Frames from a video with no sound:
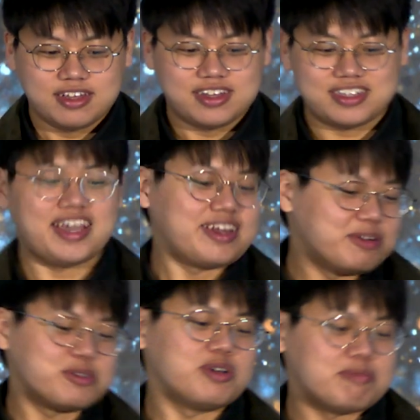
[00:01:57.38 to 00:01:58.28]
Yeah, and
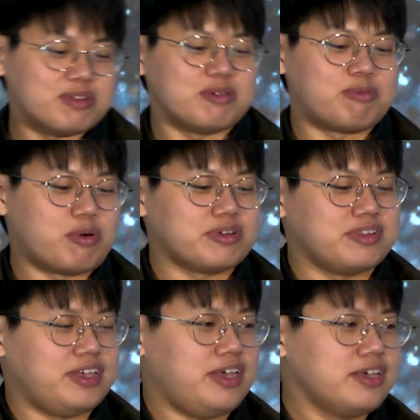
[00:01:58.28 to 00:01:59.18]
also
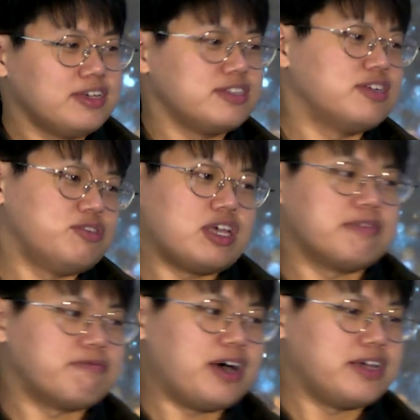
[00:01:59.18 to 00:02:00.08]
importantly, you can
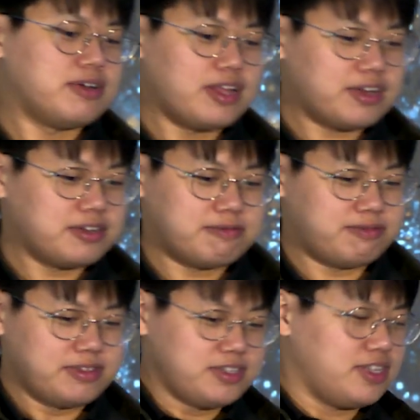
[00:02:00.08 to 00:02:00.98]
find a lot of
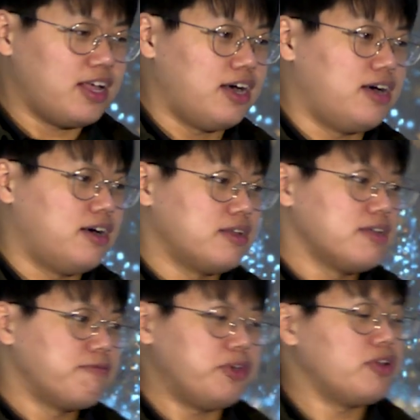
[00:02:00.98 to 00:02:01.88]

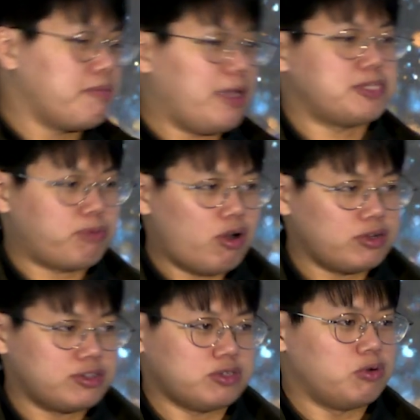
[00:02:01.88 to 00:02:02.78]
vLLM-based
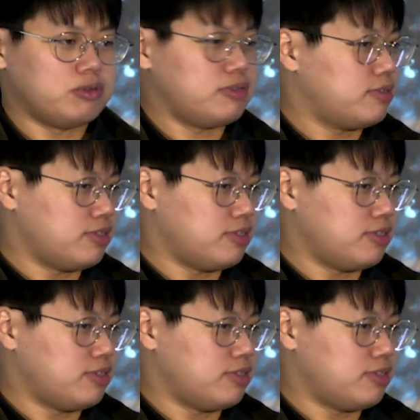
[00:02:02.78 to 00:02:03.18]
products on